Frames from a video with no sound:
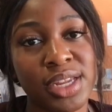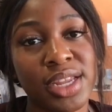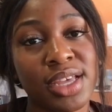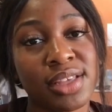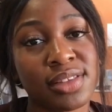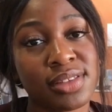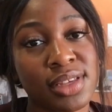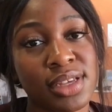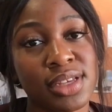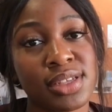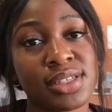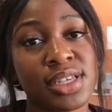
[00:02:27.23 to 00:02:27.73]

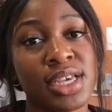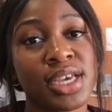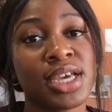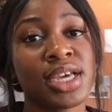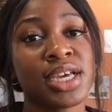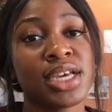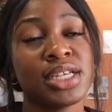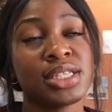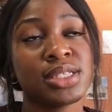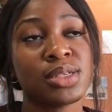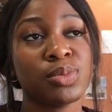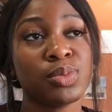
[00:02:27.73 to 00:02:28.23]
essays,
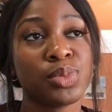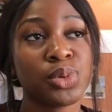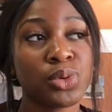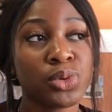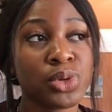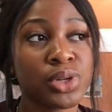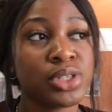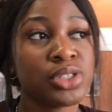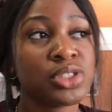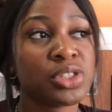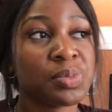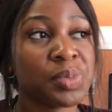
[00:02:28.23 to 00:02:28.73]
it's
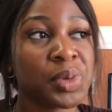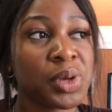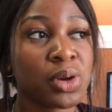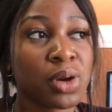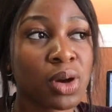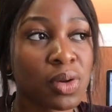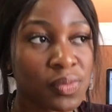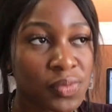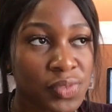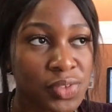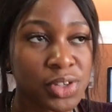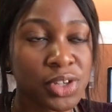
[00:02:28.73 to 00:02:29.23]
important to be
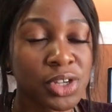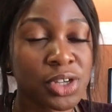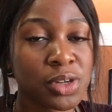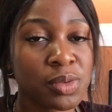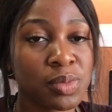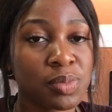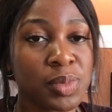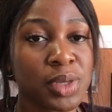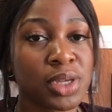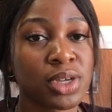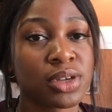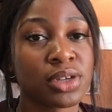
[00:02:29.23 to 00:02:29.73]
confident
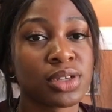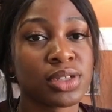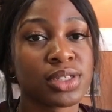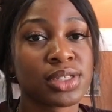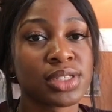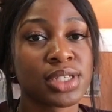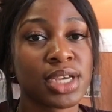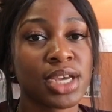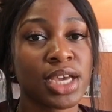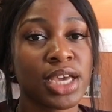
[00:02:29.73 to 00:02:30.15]
because